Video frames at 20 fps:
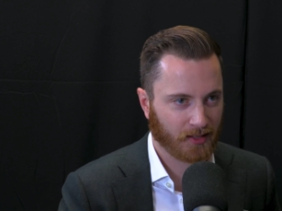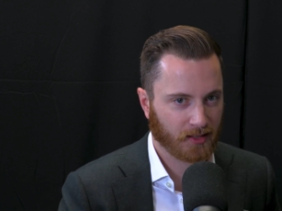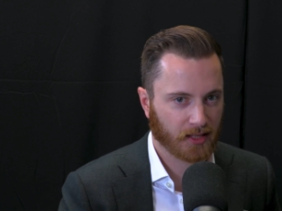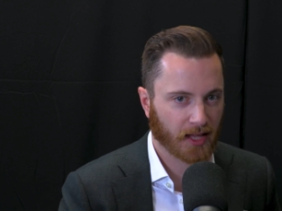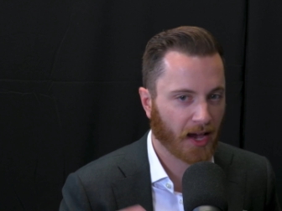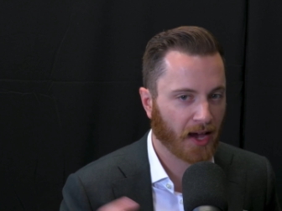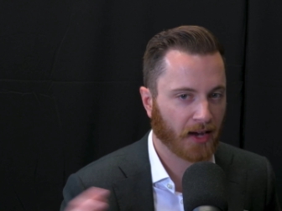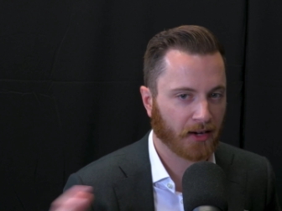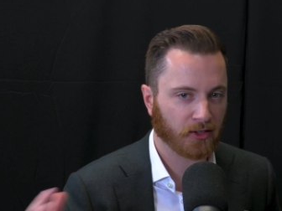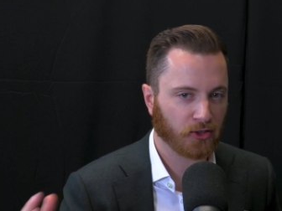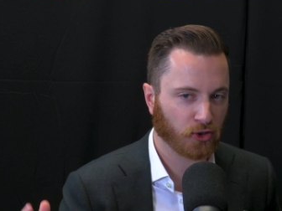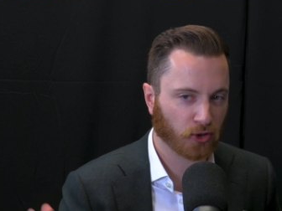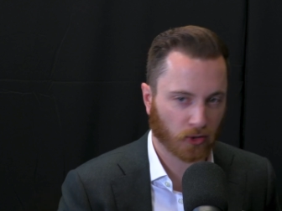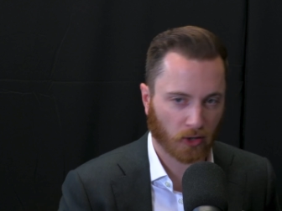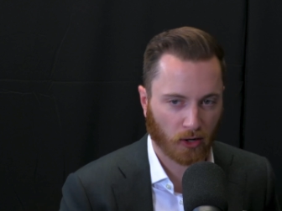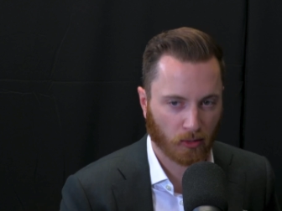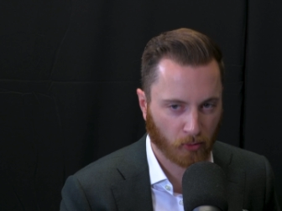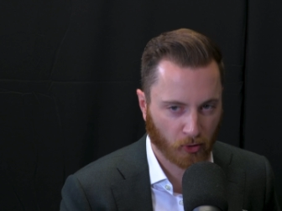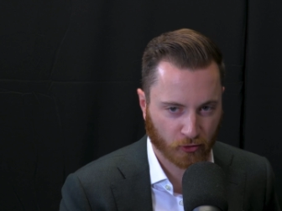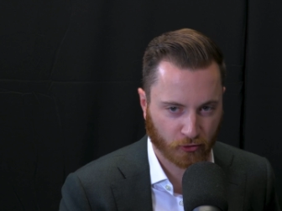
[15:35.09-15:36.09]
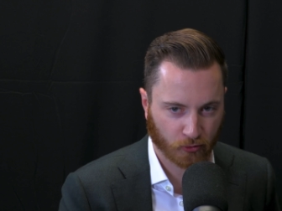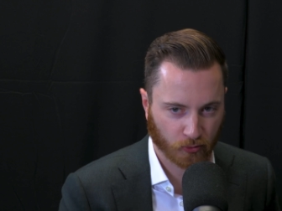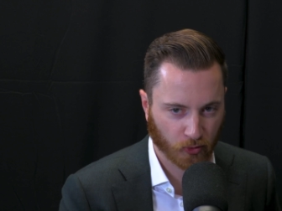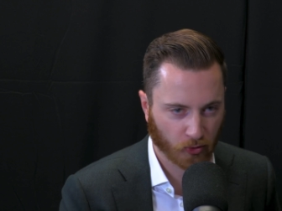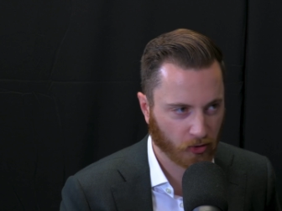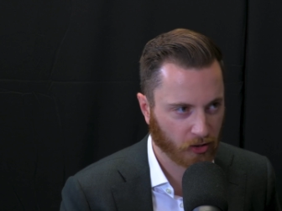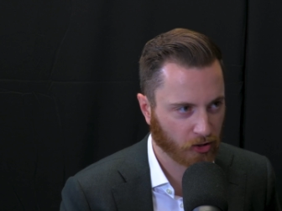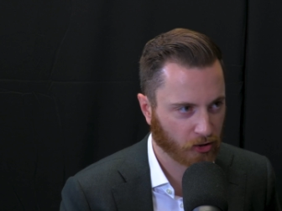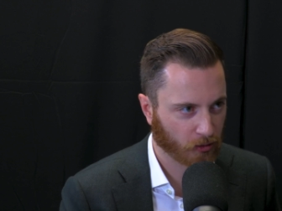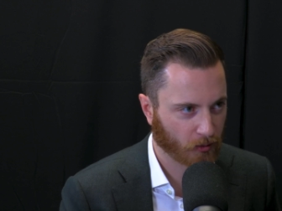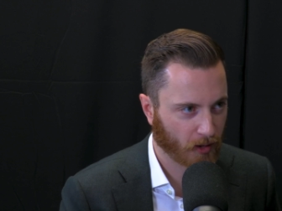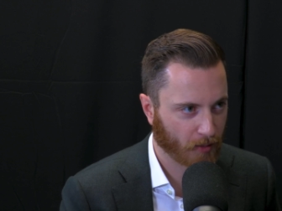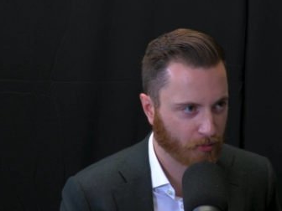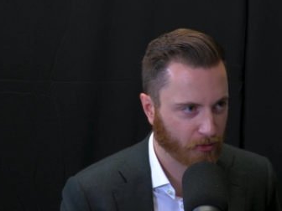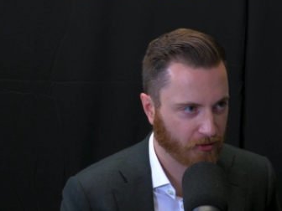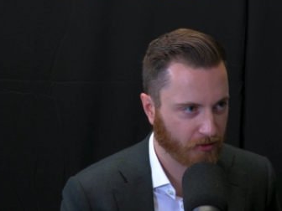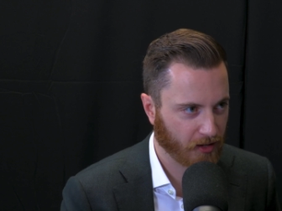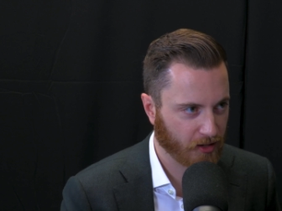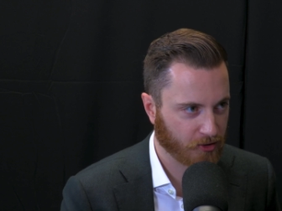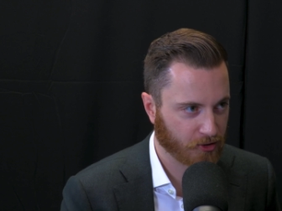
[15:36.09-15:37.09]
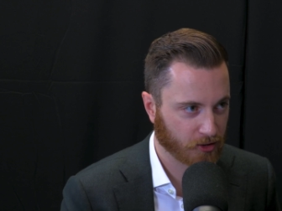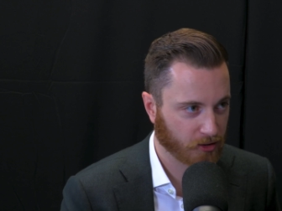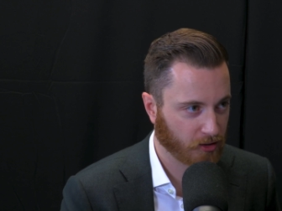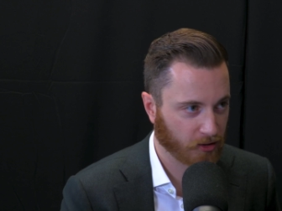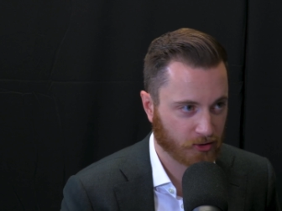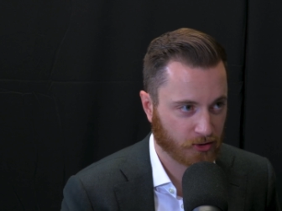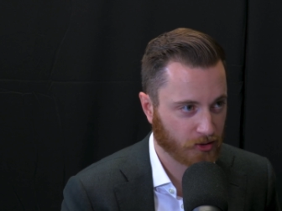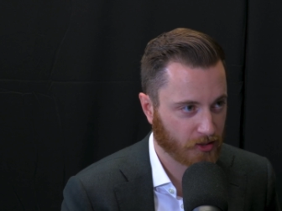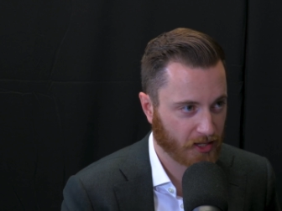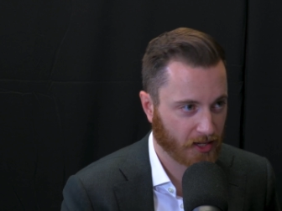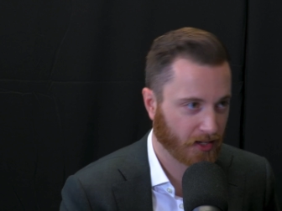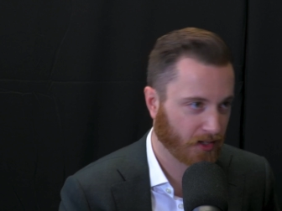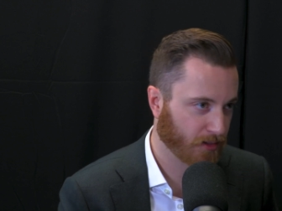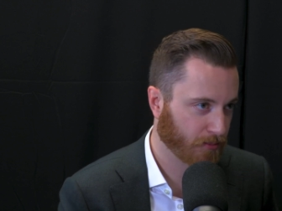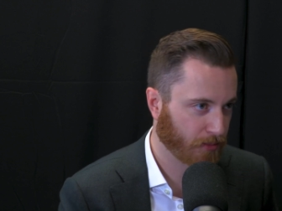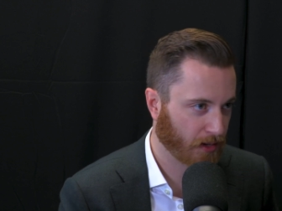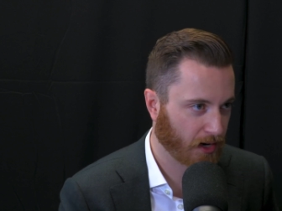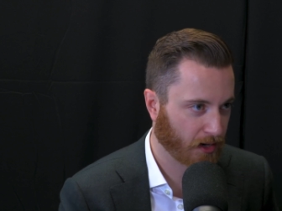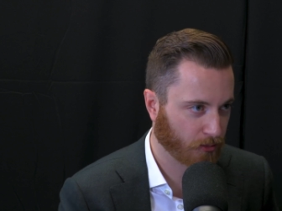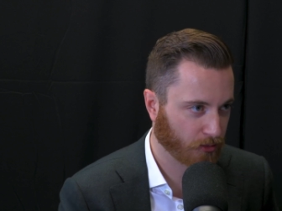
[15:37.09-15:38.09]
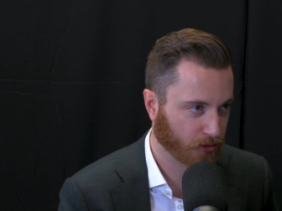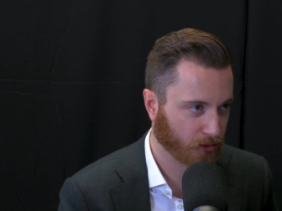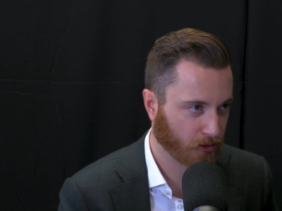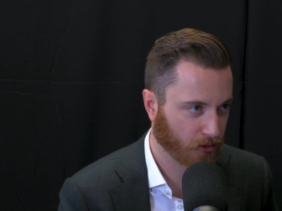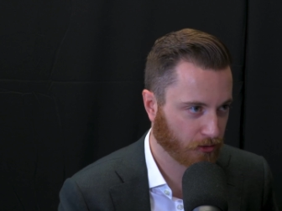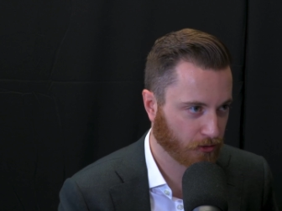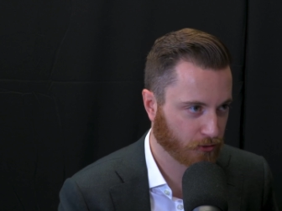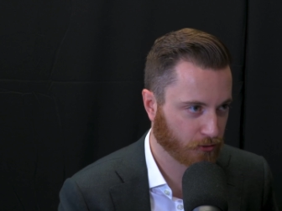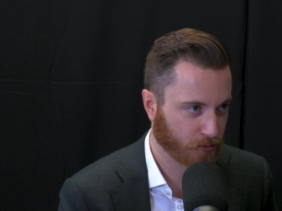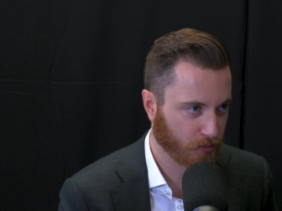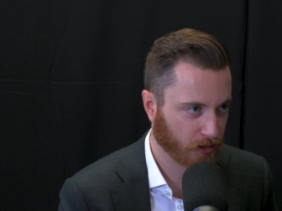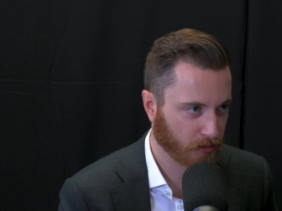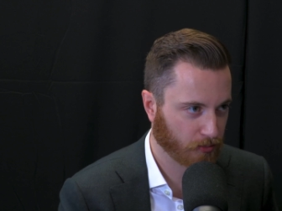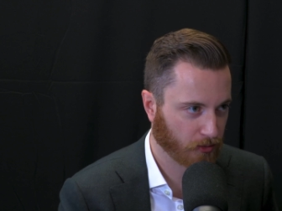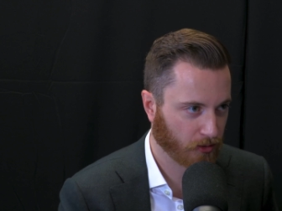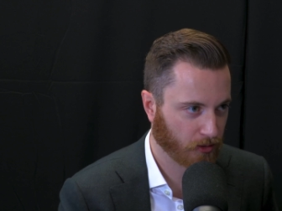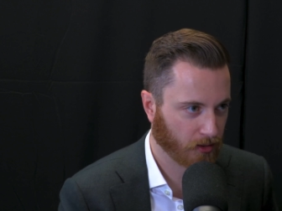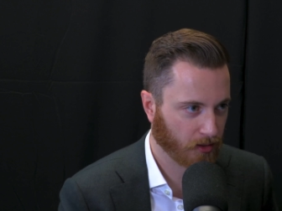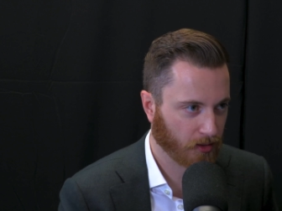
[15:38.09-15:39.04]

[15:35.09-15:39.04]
that you're almost ruining your reputation because you can't get back with all those people.